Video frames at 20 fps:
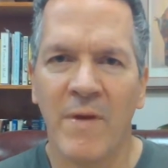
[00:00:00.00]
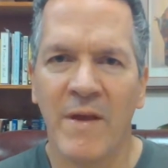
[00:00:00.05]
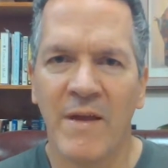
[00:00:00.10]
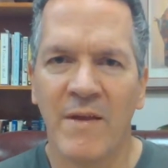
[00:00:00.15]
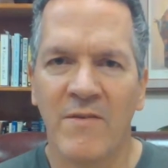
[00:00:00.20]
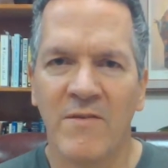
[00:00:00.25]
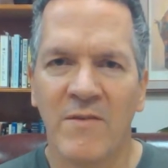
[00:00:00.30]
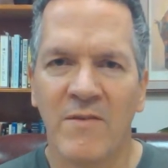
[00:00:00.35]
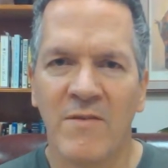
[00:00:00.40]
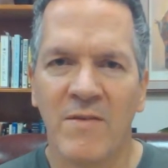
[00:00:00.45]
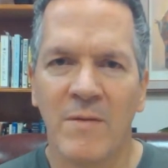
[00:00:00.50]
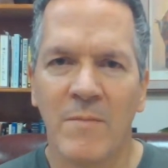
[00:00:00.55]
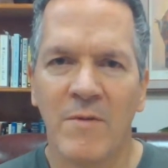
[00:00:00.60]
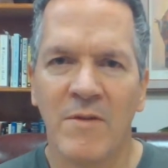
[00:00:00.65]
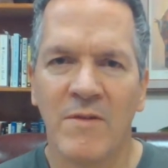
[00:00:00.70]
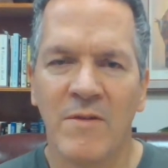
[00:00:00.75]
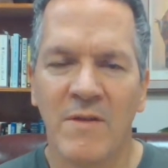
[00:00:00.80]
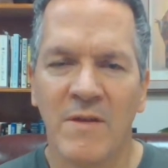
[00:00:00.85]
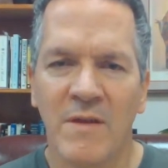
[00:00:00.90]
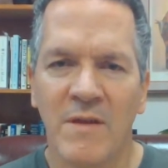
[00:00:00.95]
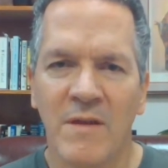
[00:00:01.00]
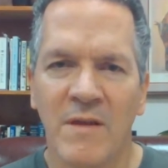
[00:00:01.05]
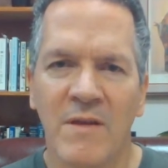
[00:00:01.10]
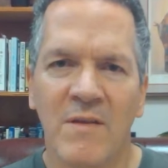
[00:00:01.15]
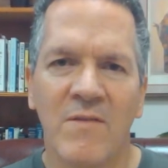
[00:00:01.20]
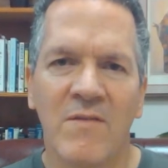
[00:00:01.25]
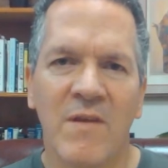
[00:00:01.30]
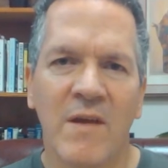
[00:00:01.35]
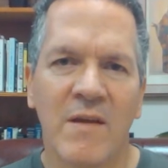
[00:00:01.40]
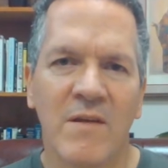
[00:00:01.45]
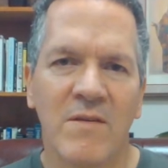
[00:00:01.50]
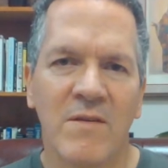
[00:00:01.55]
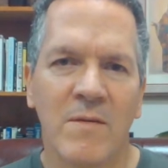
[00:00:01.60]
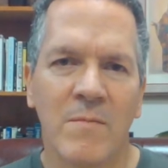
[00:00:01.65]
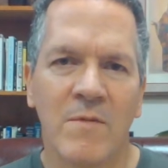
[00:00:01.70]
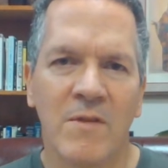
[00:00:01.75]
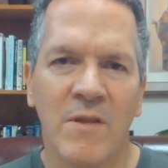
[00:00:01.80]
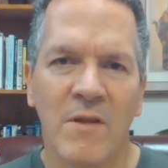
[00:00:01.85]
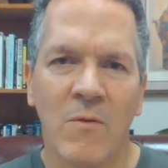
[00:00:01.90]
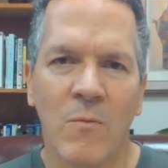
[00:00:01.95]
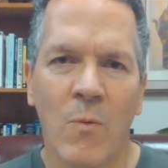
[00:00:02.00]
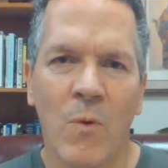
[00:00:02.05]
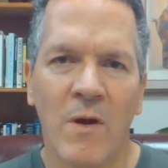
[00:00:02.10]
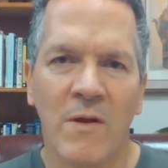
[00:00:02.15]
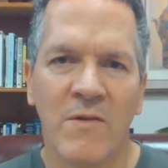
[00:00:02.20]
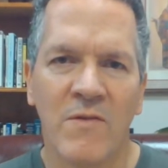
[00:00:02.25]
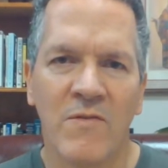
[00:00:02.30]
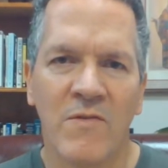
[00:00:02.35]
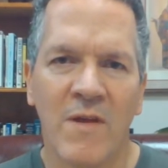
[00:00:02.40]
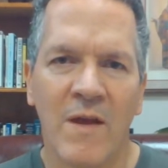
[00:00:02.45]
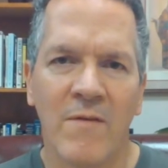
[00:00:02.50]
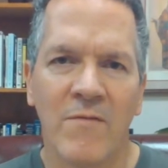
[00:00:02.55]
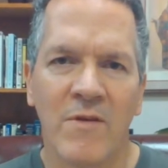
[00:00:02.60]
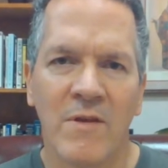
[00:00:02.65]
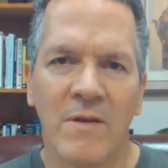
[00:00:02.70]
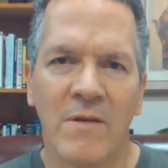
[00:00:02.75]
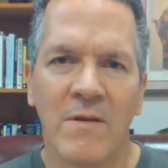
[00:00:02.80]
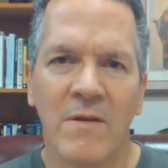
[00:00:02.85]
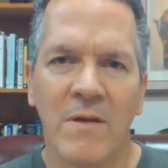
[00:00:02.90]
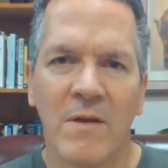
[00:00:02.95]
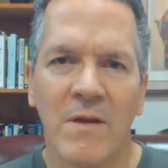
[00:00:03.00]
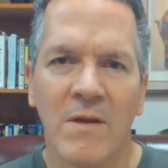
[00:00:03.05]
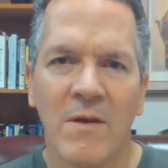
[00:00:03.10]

makes to Timothy in 2 Timothy 1:7.